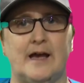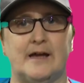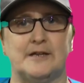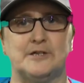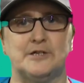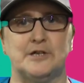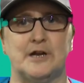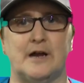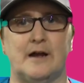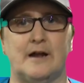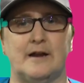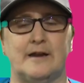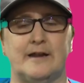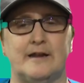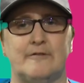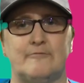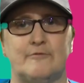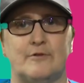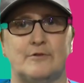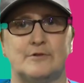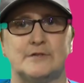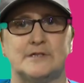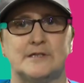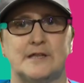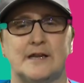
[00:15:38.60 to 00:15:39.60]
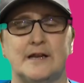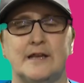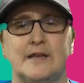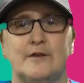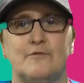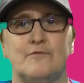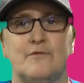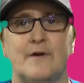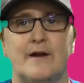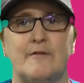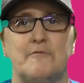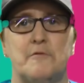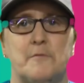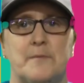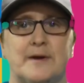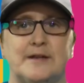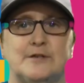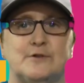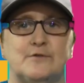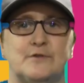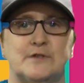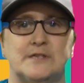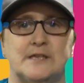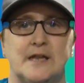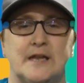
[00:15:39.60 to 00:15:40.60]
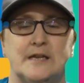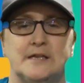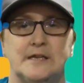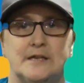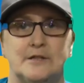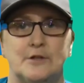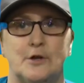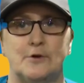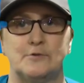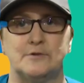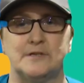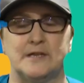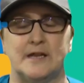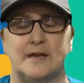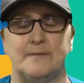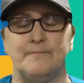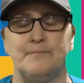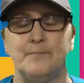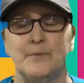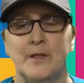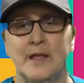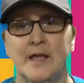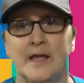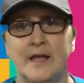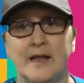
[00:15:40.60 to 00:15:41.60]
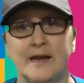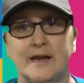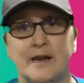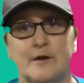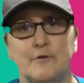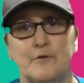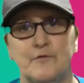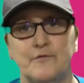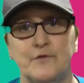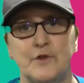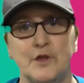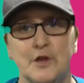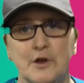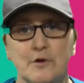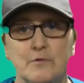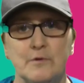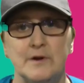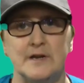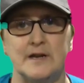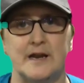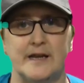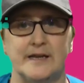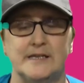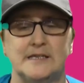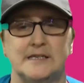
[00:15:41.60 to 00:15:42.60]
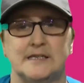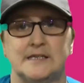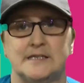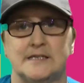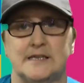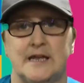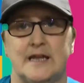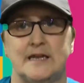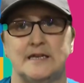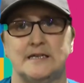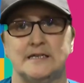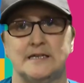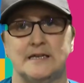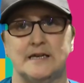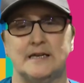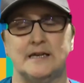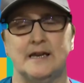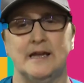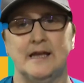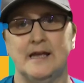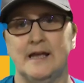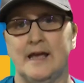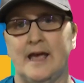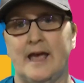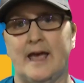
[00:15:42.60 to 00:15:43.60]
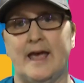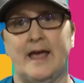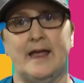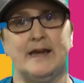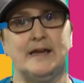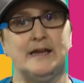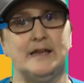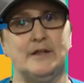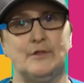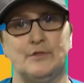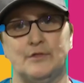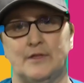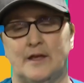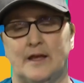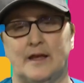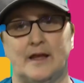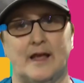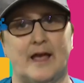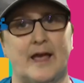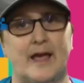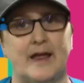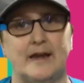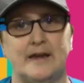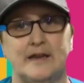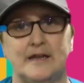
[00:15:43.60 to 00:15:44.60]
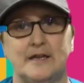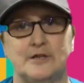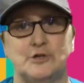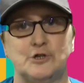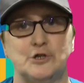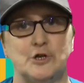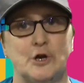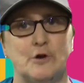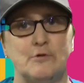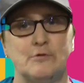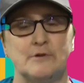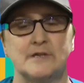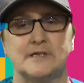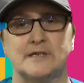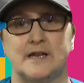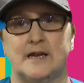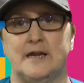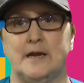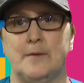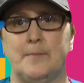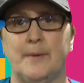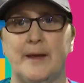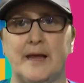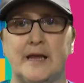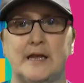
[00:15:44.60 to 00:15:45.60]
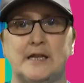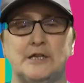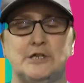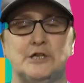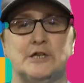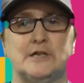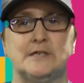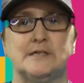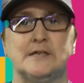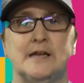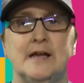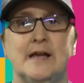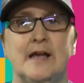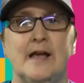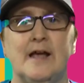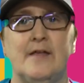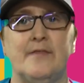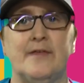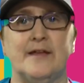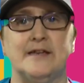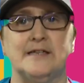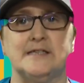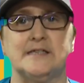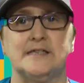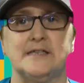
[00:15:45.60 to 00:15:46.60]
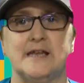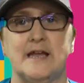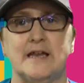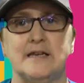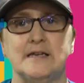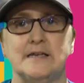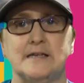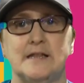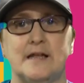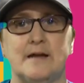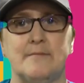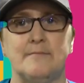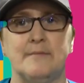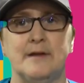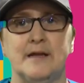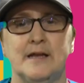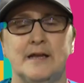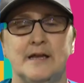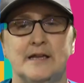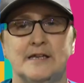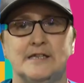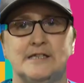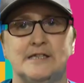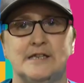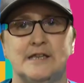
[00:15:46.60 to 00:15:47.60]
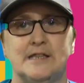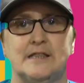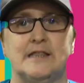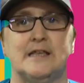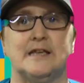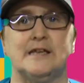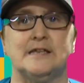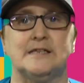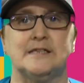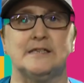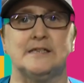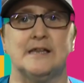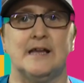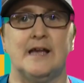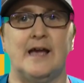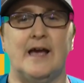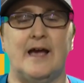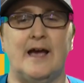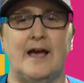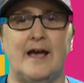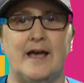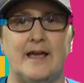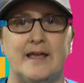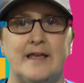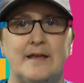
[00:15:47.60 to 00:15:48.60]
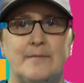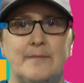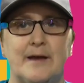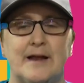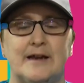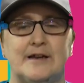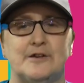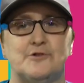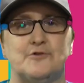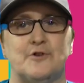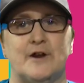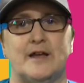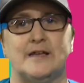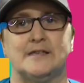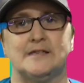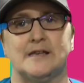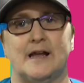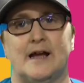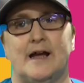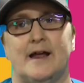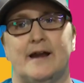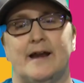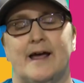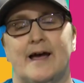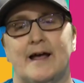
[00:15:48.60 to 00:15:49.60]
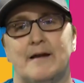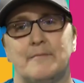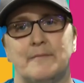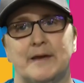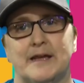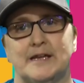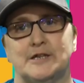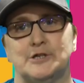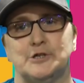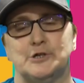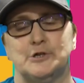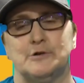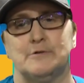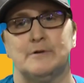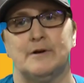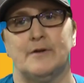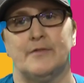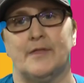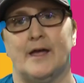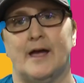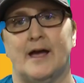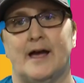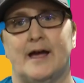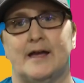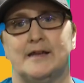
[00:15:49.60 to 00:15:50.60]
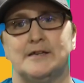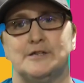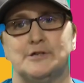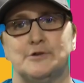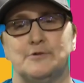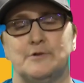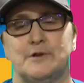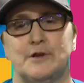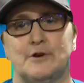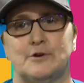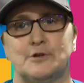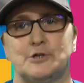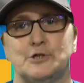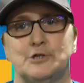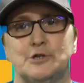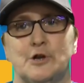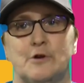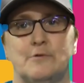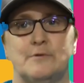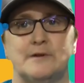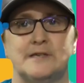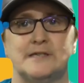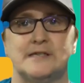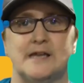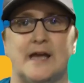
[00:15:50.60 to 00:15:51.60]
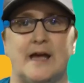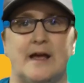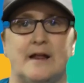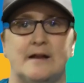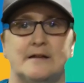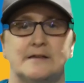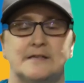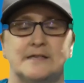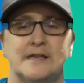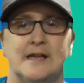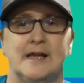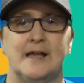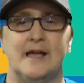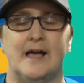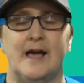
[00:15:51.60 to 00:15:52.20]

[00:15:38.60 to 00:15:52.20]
Charlie and Rose. Thank you very much for sending those in. Now, if you would like to send in anything, any jokes, any pictures, then send them to this email address and I'll make sure that I do your show and tells